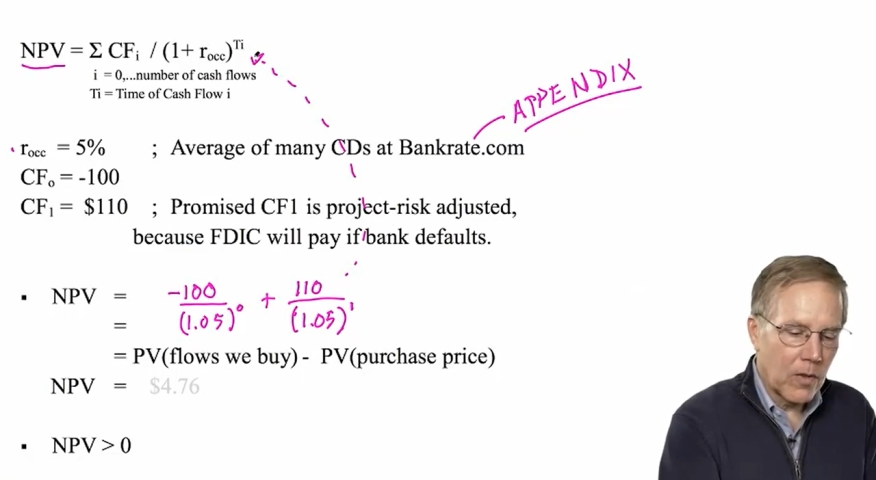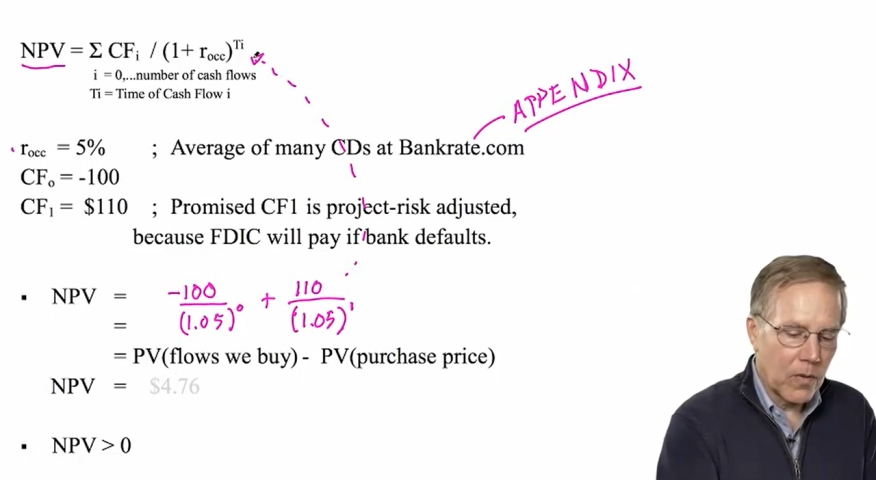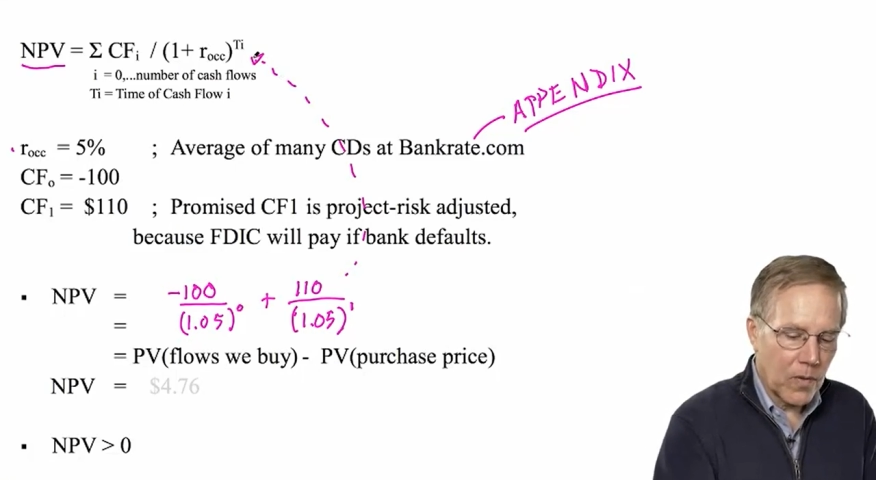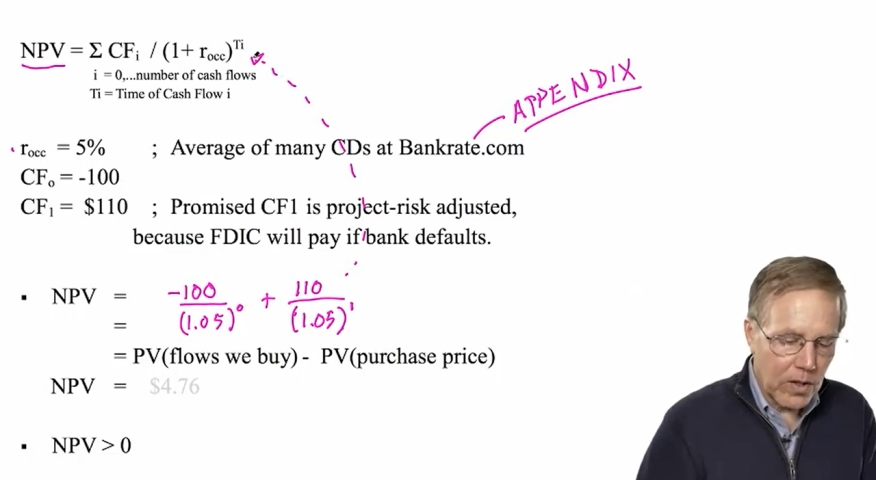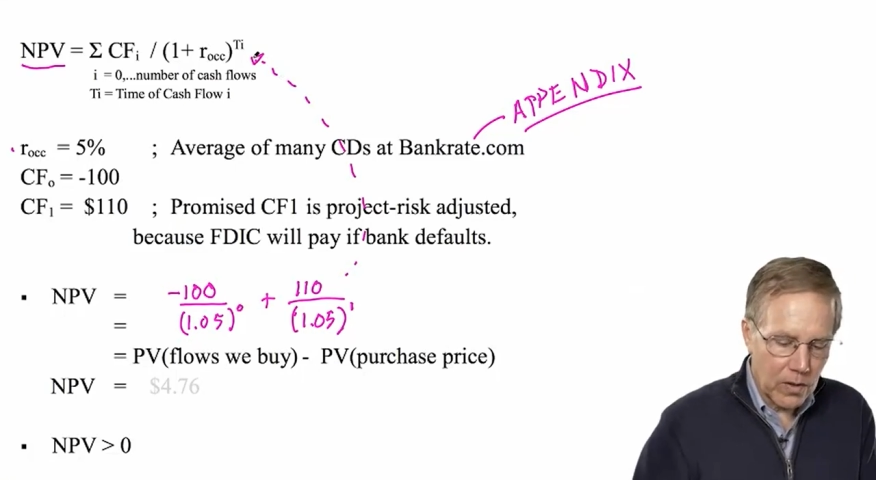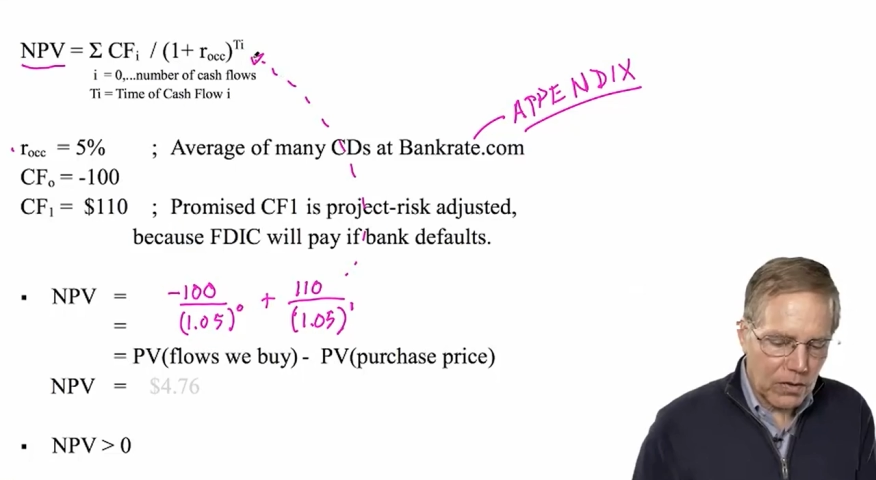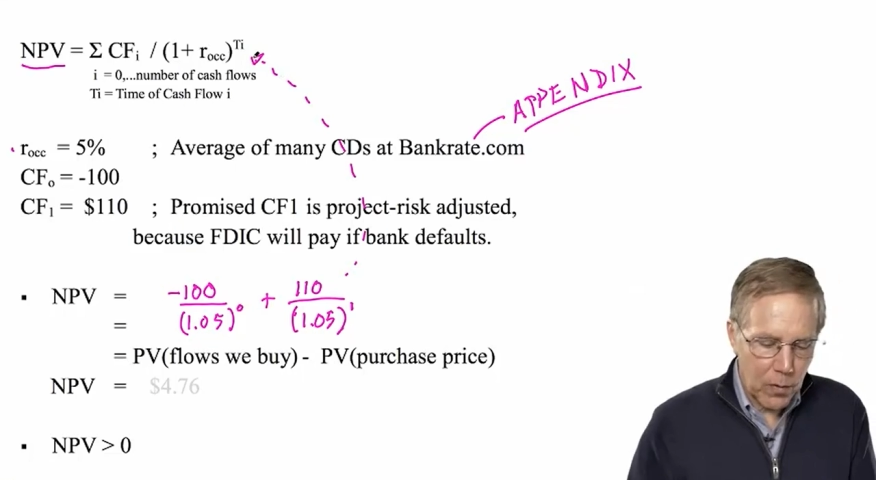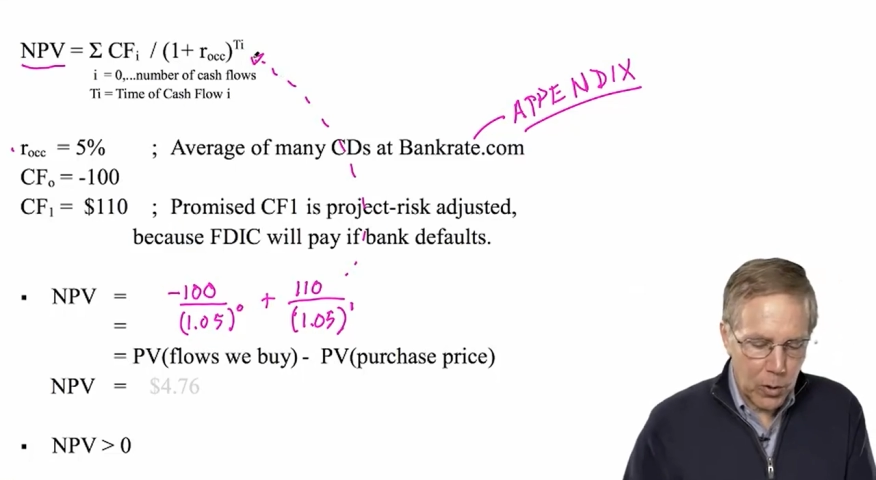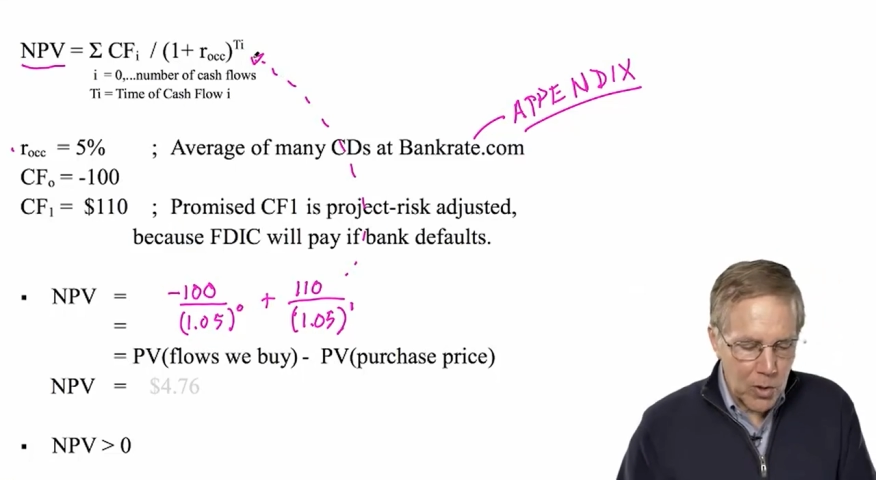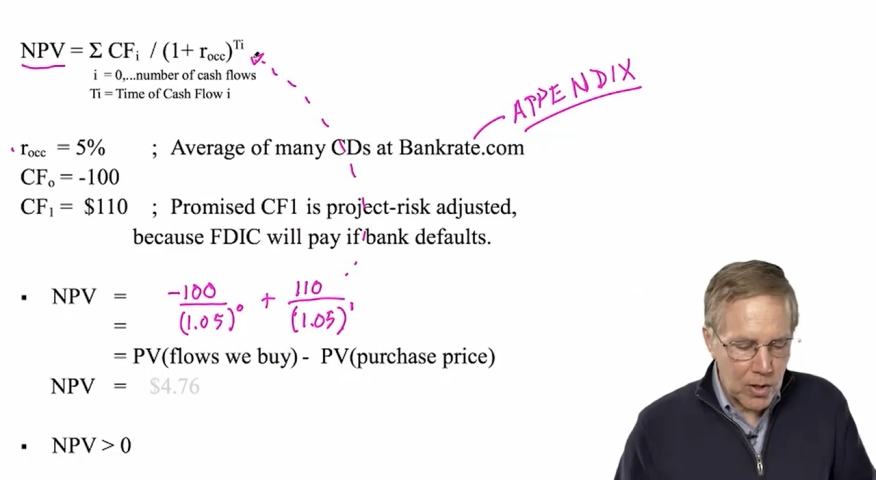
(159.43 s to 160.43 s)
this
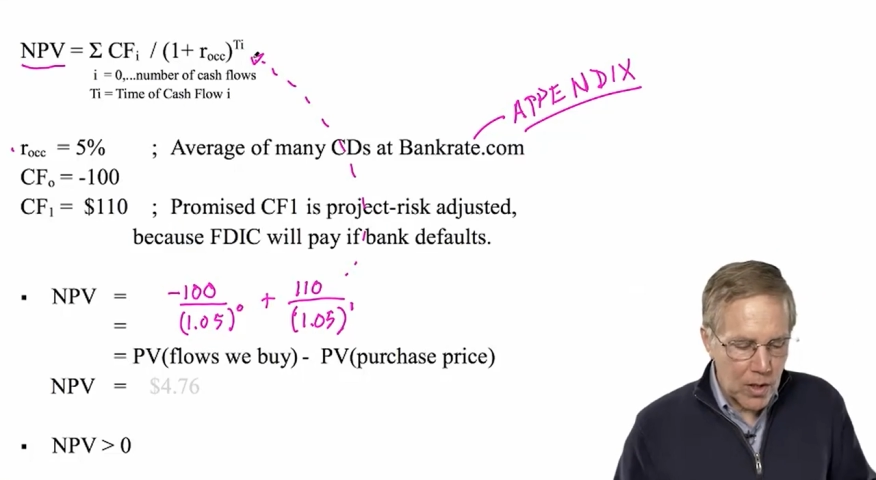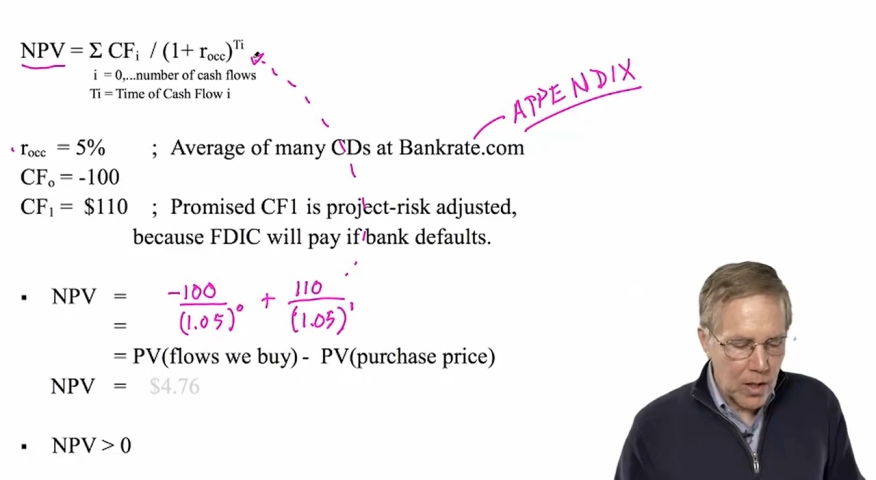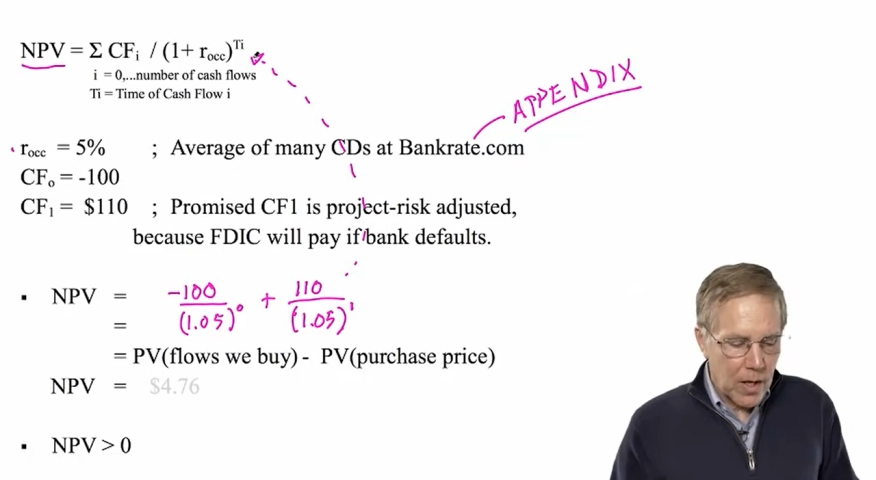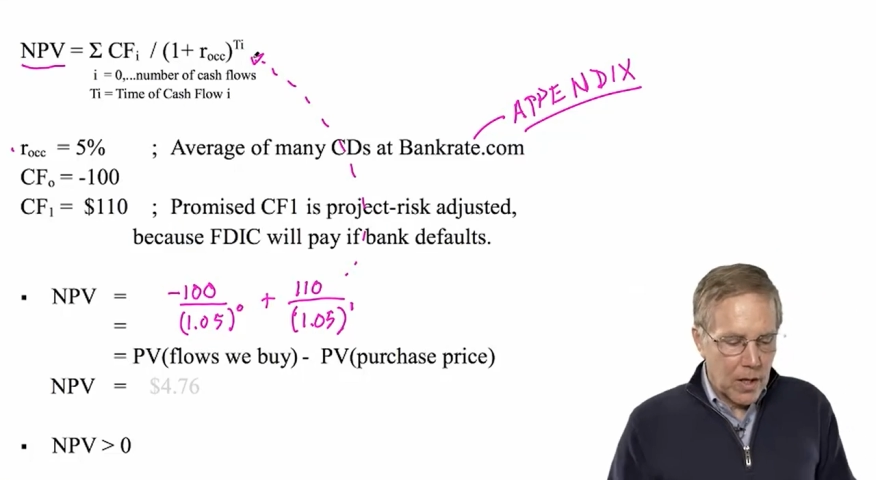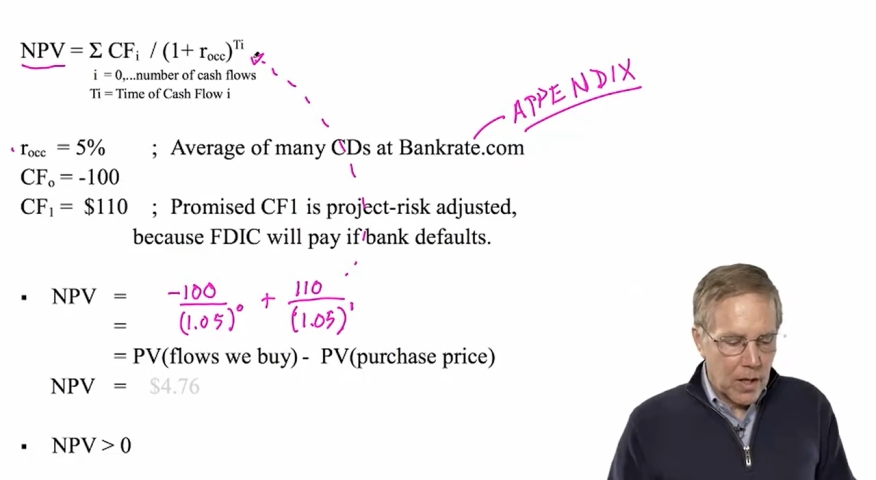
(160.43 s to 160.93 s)
formula